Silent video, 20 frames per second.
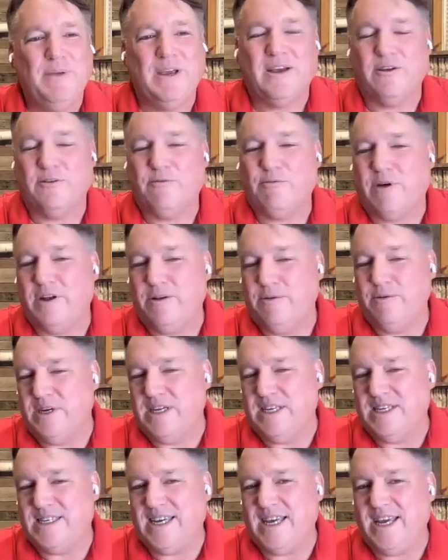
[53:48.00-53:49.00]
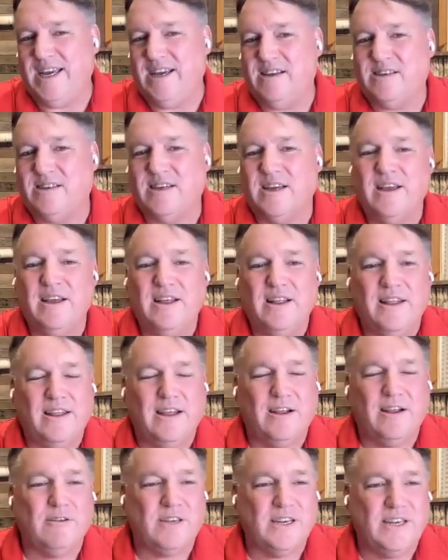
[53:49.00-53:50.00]
because what we see is
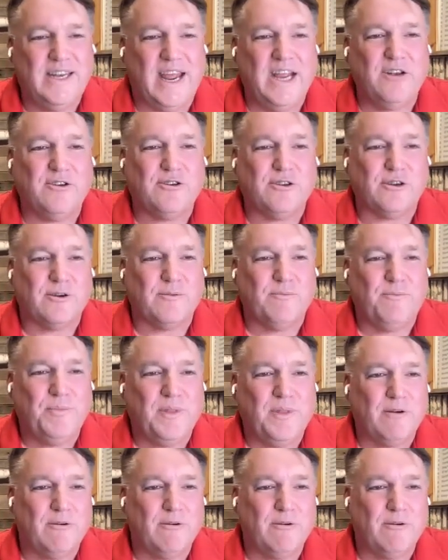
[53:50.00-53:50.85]
there's a danger.